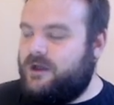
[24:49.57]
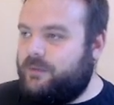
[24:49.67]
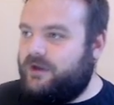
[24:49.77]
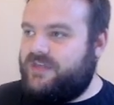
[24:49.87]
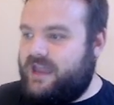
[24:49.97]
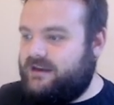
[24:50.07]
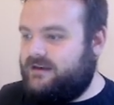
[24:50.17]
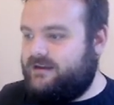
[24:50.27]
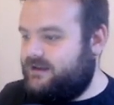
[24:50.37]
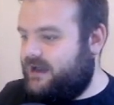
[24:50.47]
But
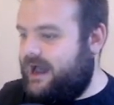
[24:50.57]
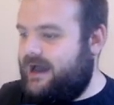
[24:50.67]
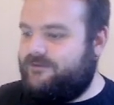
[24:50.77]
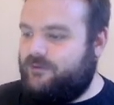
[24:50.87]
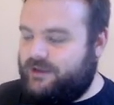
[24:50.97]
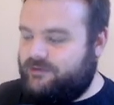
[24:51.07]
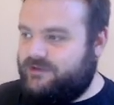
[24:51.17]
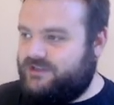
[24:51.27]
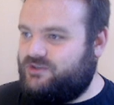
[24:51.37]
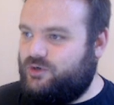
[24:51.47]
then halfway through
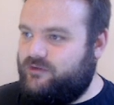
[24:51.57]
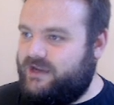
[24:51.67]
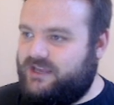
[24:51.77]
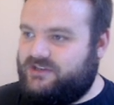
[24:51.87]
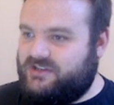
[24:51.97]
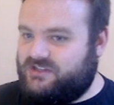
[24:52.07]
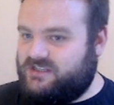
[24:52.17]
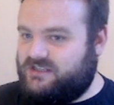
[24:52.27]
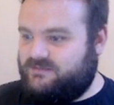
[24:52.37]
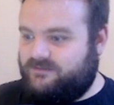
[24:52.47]
the story, it just,